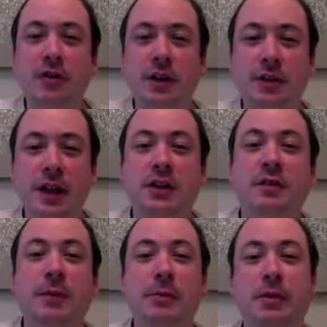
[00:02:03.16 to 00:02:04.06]
selection
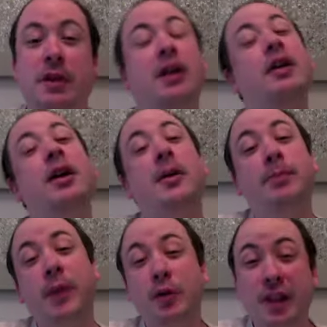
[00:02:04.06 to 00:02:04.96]
of peppers here,
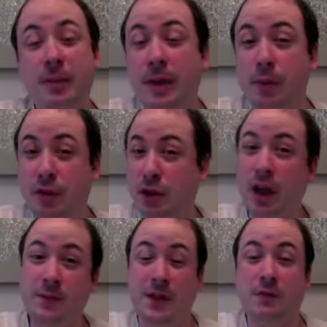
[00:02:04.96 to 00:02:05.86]
mostly peppers that
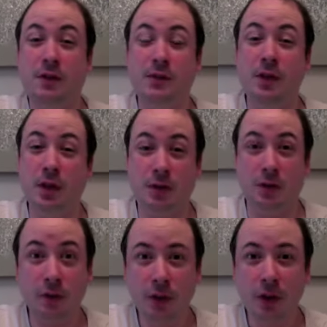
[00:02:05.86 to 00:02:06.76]
I've never even heard
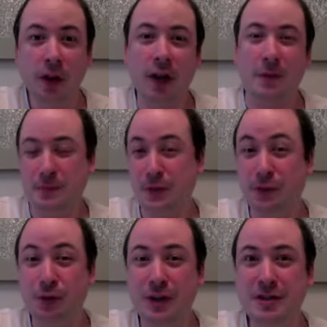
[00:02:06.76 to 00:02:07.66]
of
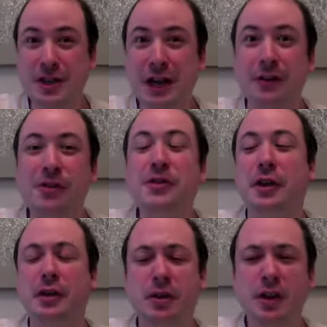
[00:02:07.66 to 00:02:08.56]
before his channel.
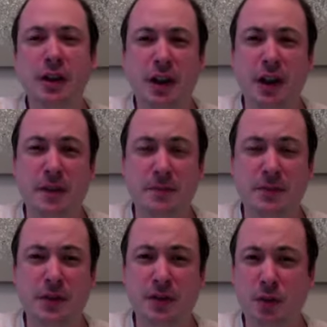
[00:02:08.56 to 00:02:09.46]
So
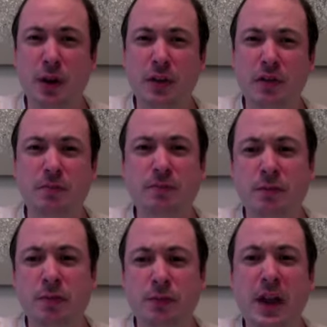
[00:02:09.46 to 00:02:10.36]
these are quite
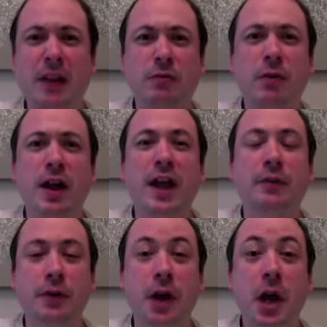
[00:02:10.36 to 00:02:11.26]
some fairly rare
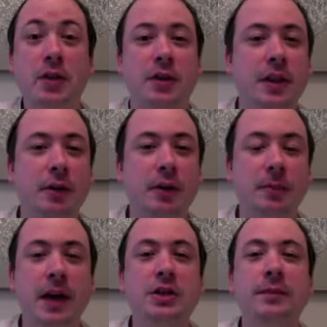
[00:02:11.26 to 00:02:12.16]
varieties, I would
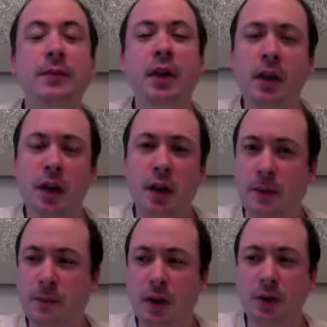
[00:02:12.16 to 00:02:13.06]
imagine,
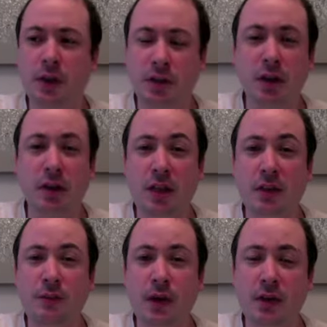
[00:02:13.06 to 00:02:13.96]
and they certainly
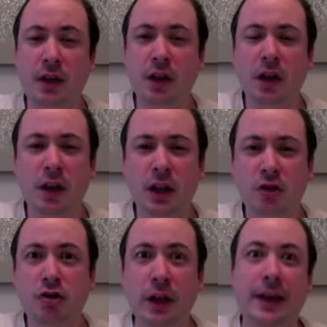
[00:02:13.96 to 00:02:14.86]
sound very
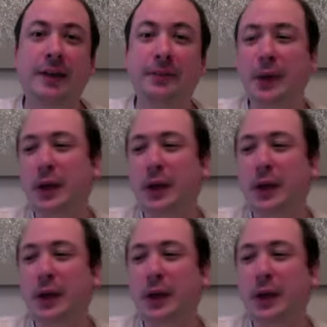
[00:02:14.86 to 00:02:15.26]
intriguing.